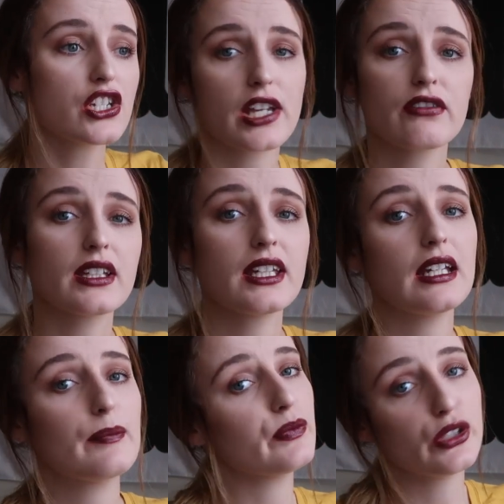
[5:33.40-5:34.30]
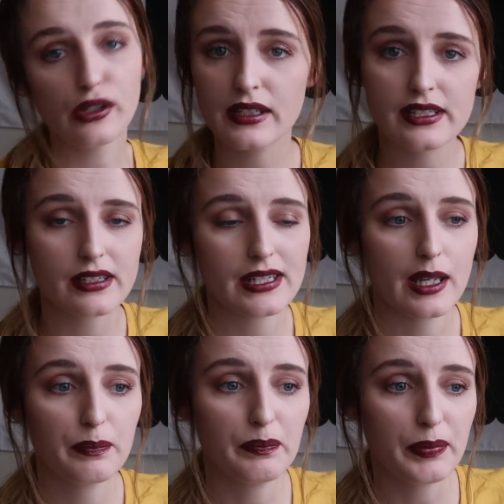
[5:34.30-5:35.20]
generally, you don't need to
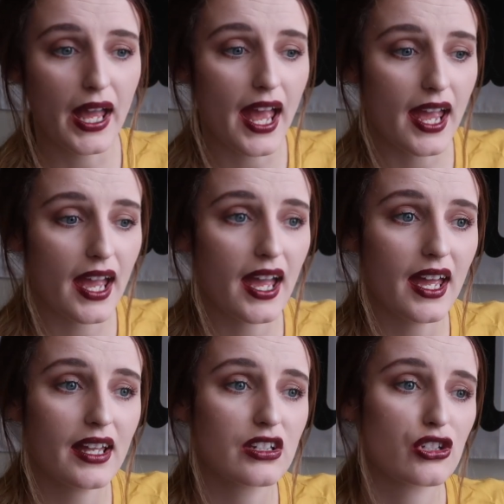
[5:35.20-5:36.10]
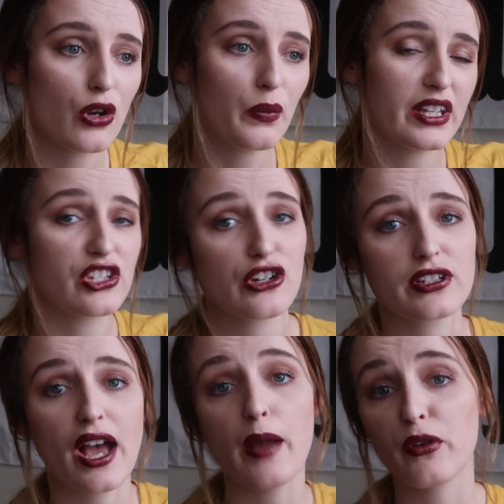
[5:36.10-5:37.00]
tip, and don't waste your
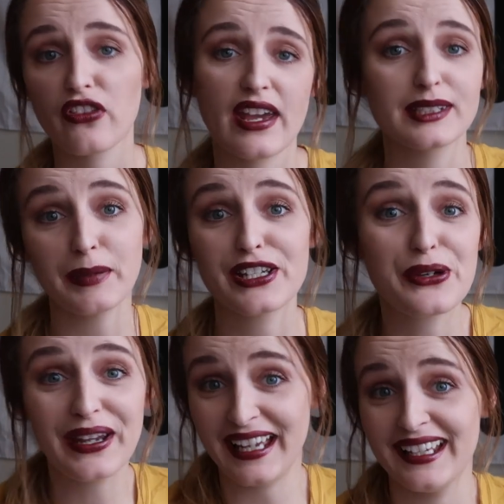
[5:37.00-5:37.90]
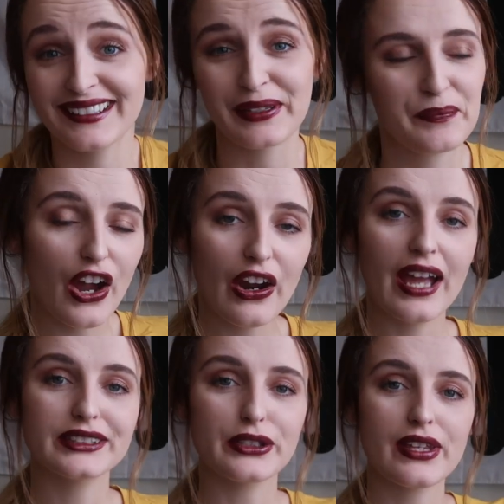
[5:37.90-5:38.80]
time or theirs by doing it.
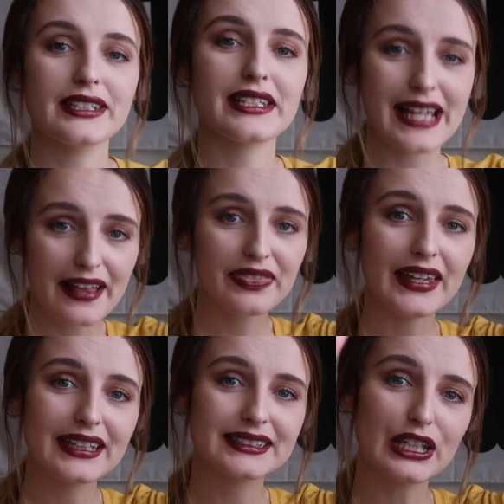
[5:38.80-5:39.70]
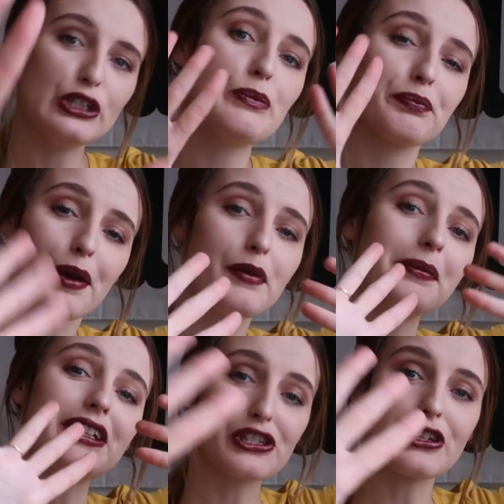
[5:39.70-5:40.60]
Alright, so that's 10 things that you
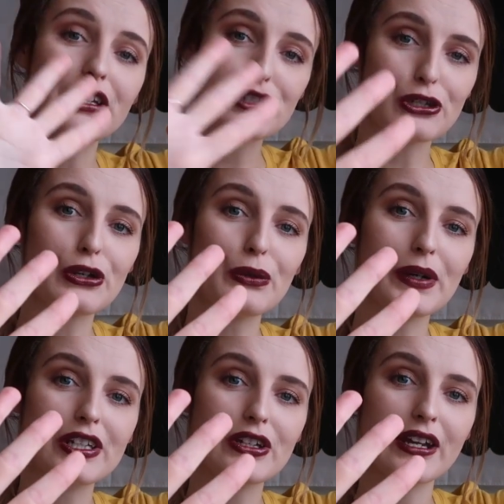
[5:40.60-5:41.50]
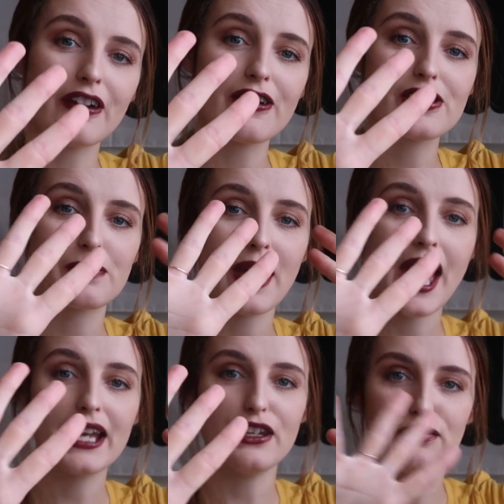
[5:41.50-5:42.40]
probably shouldn't do when you're here in
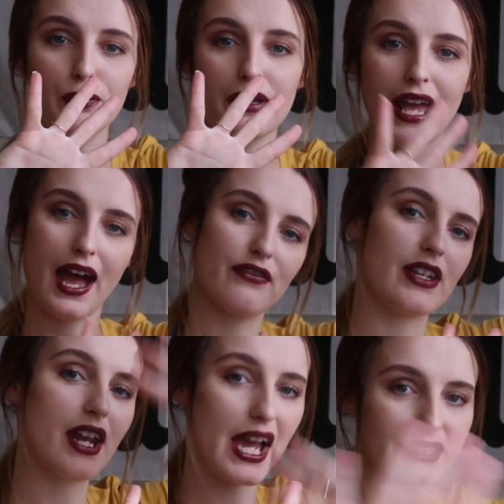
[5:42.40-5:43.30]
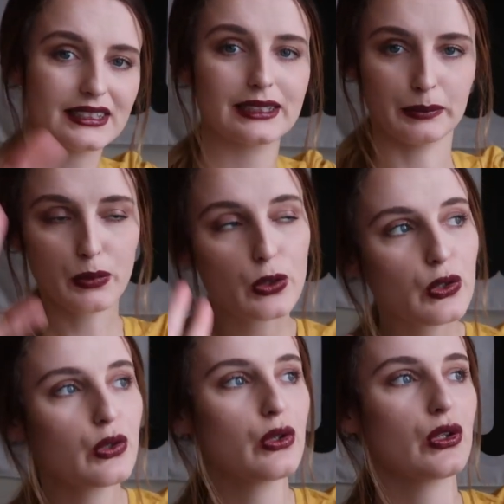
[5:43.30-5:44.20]
Japan if you want to have a nice,
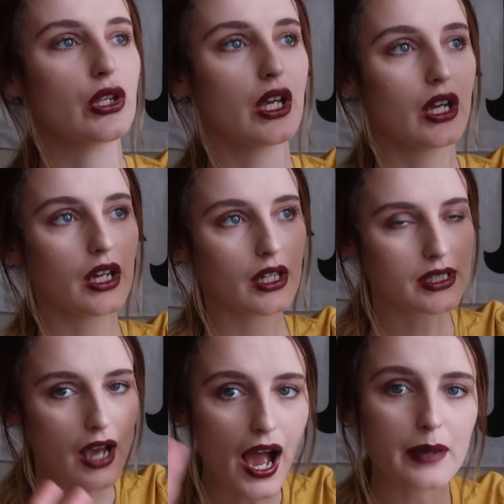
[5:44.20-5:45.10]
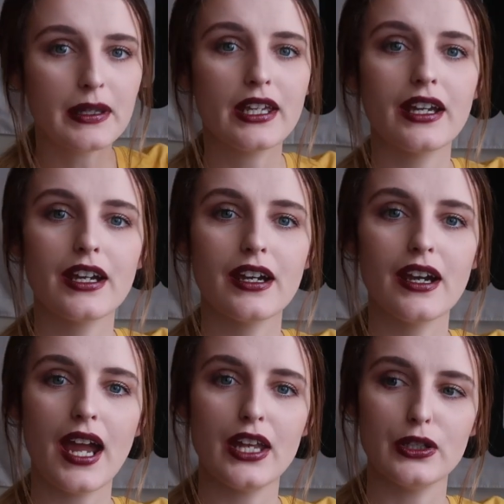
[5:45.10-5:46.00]
smooth time
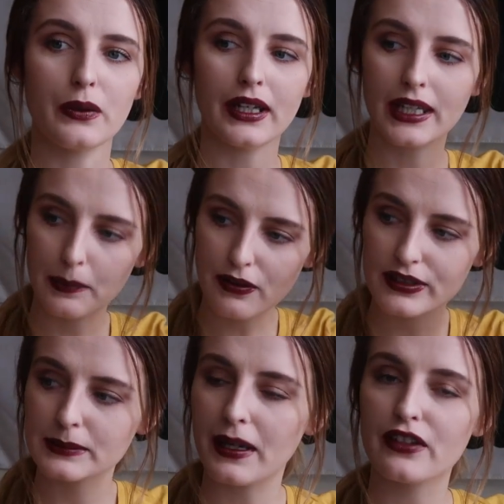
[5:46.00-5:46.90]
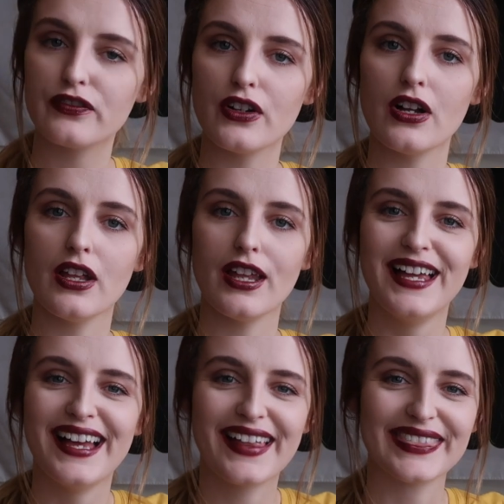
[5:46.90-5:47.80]
here and you want to keep it respectful
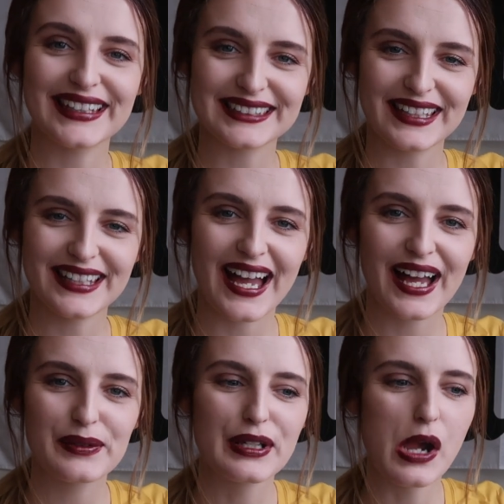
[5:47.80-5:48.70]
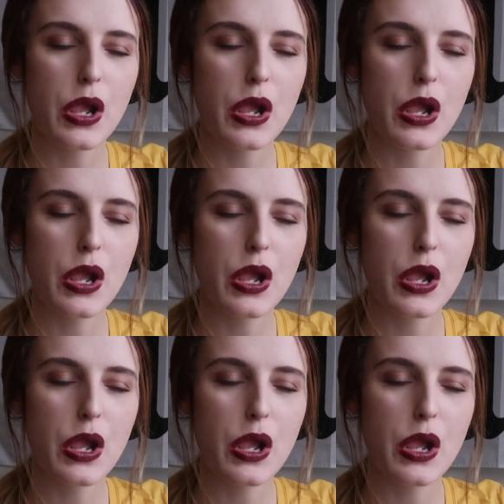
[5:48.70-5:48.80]
and things like that.